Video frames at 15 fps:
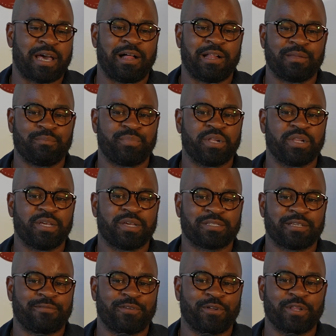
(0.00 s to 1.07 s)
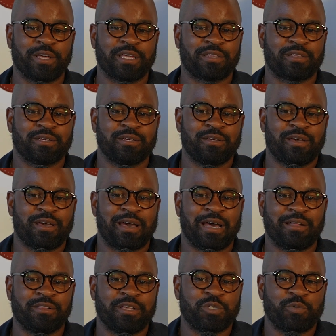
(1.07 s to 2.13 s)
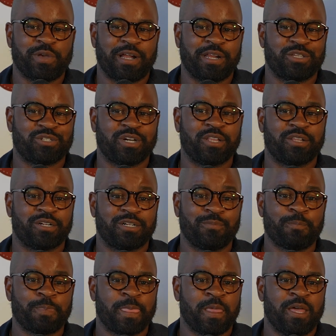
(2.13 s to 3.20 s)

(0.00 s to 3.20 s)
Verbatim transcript: Allen and Billy because I feel like at least we had each other.